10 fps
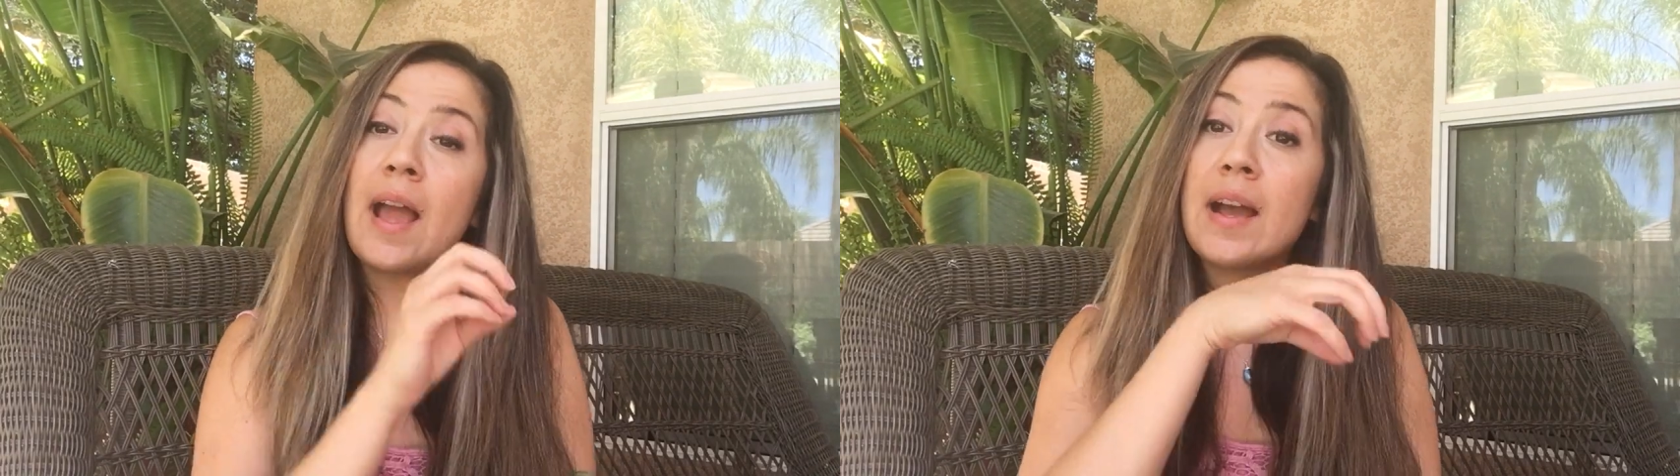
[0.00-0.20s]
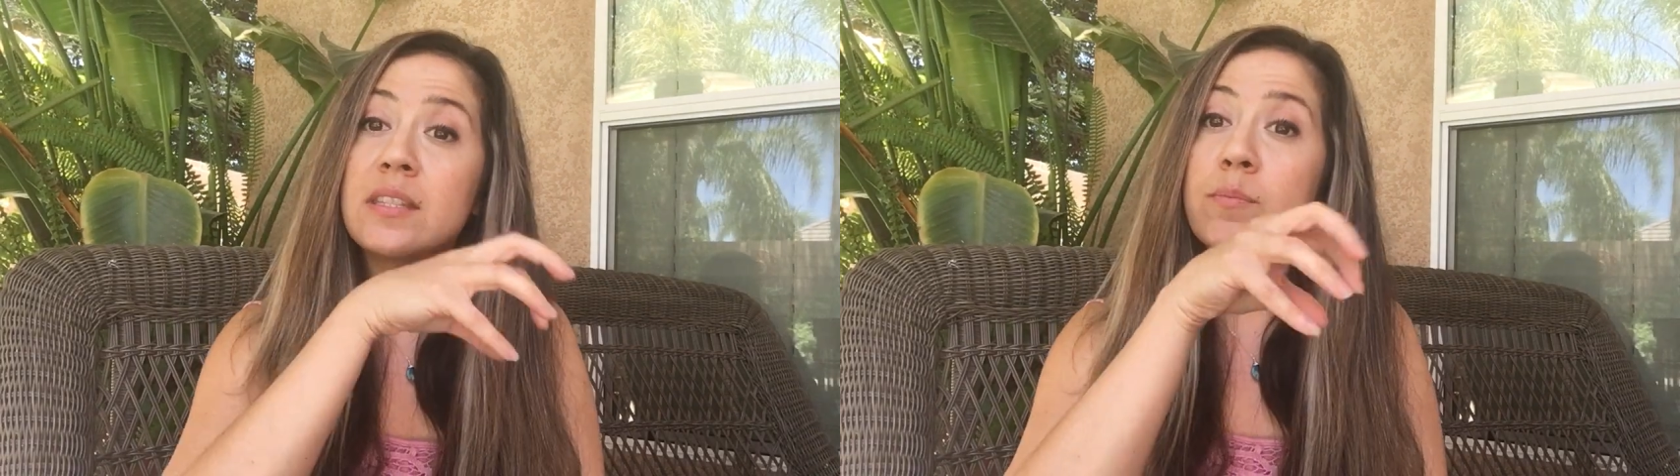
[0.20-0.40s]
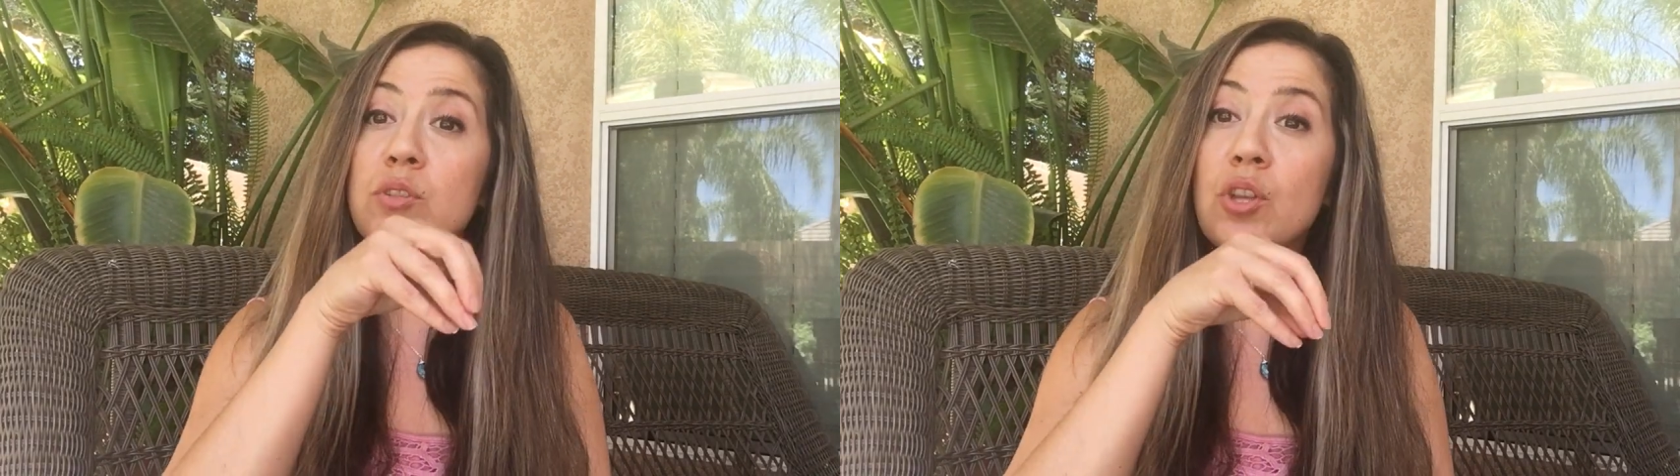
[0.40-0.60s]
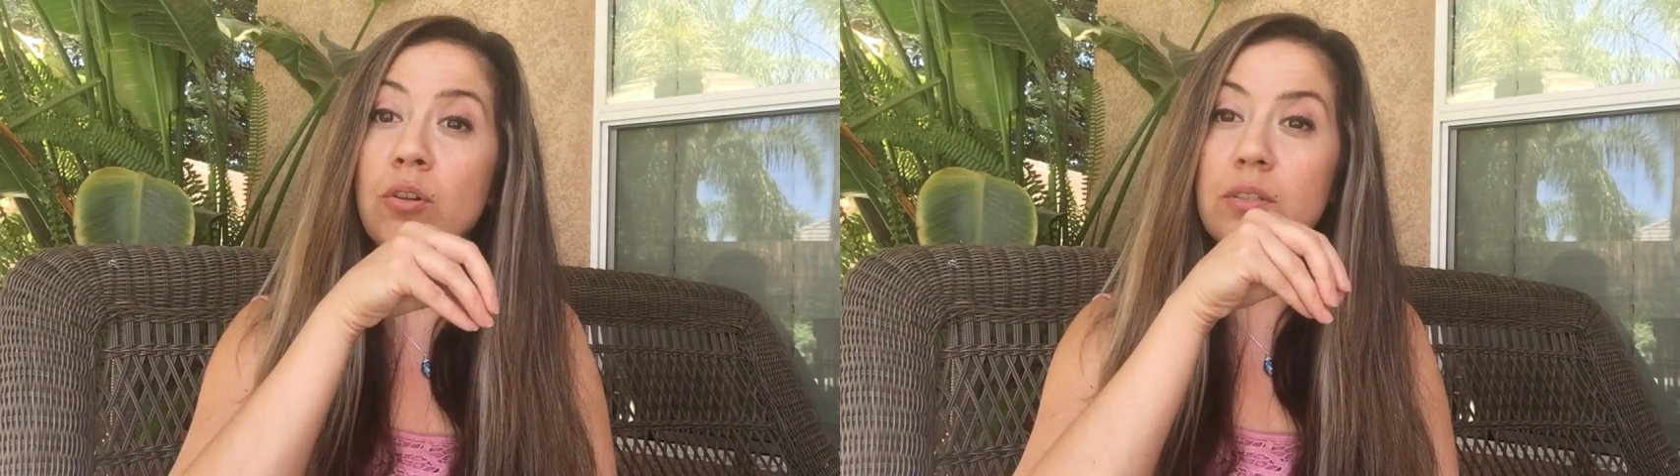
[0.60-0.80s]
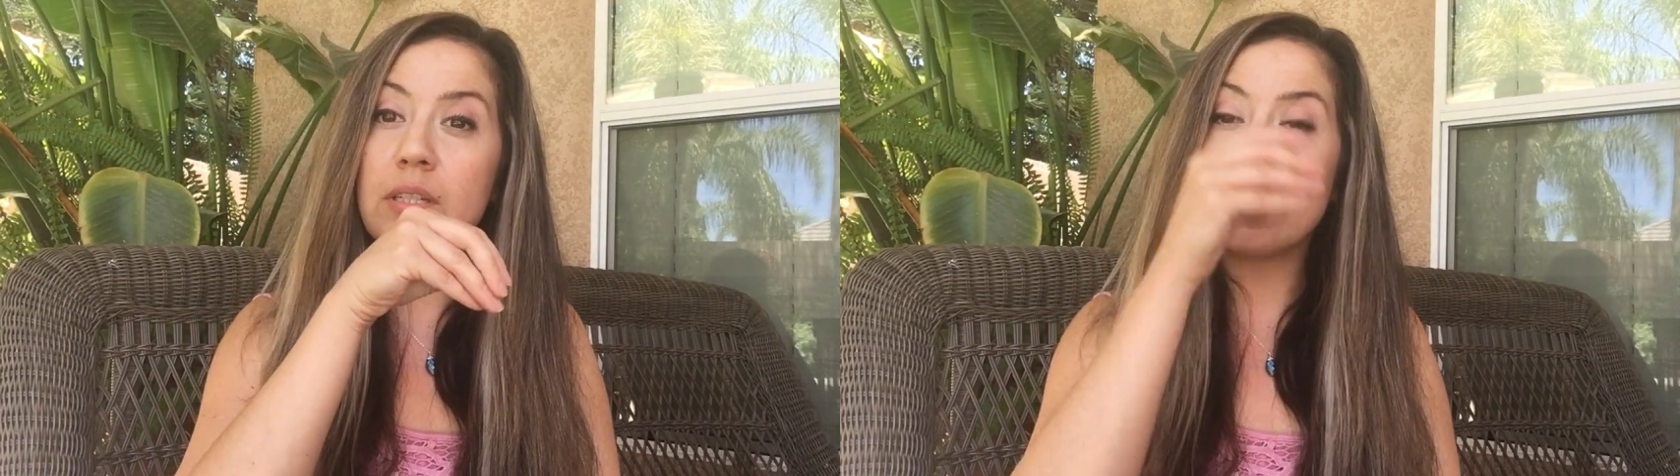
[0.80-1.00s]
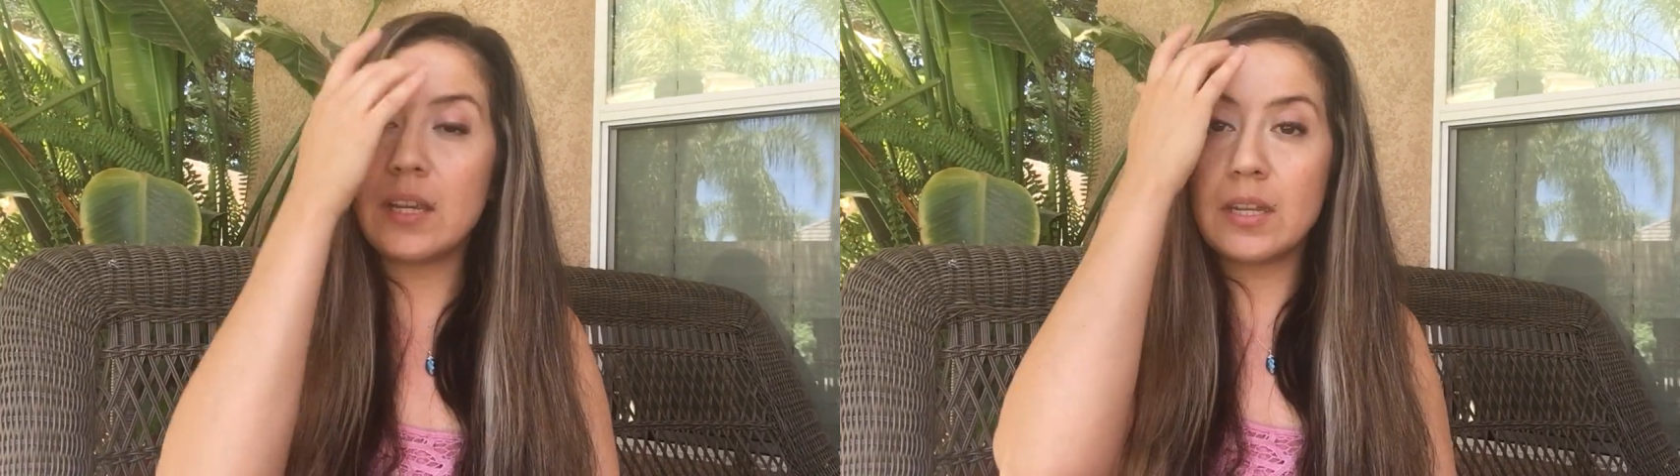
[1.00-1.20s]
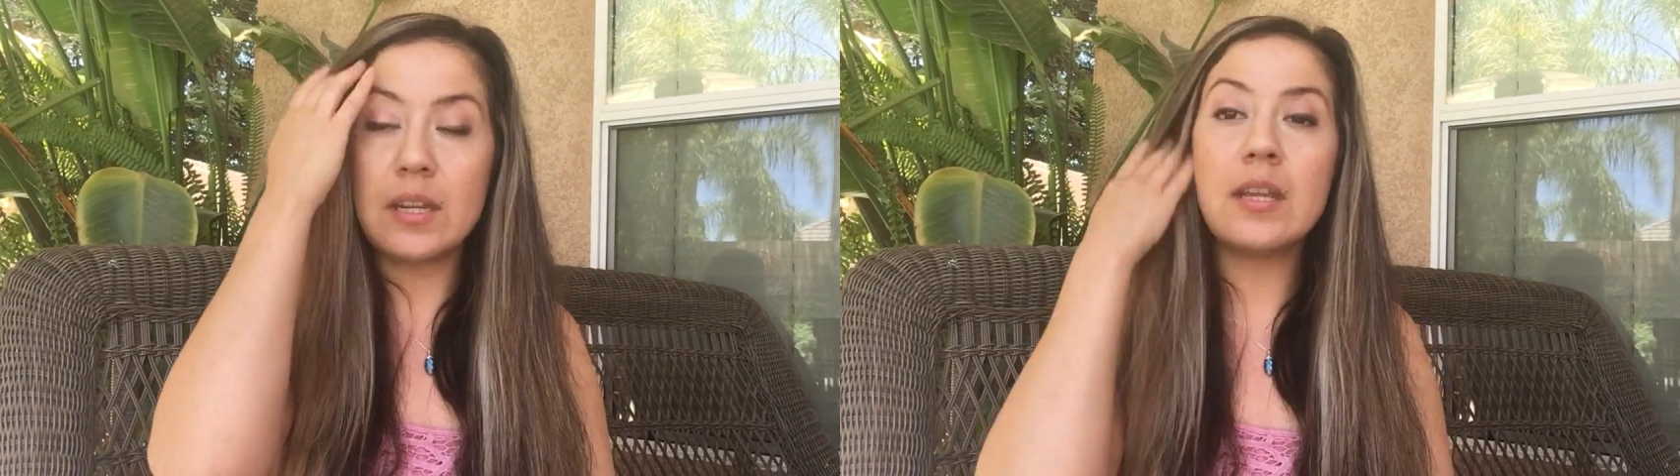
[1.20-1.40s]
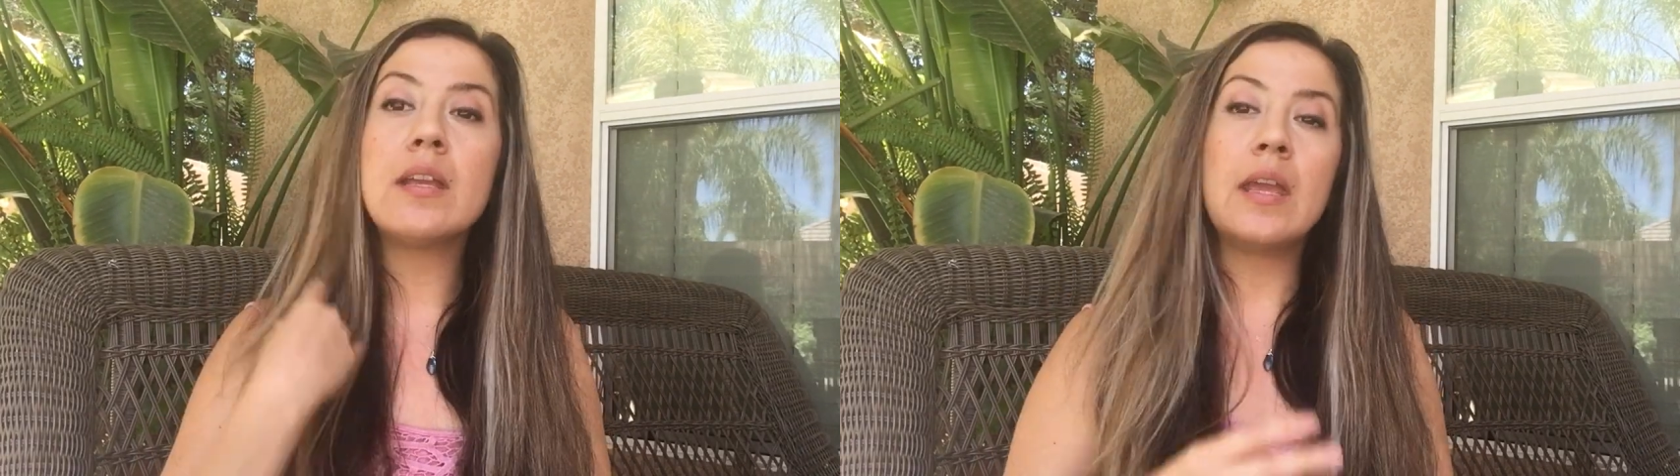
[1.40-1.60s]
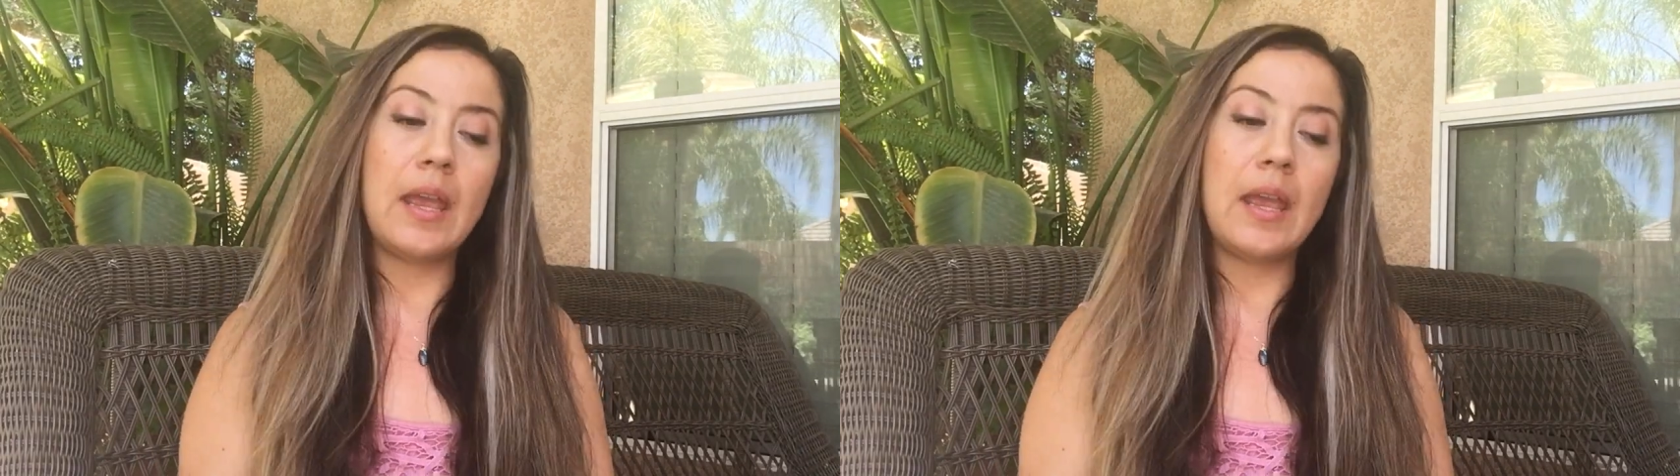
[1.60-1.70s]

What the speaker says: add some salt in it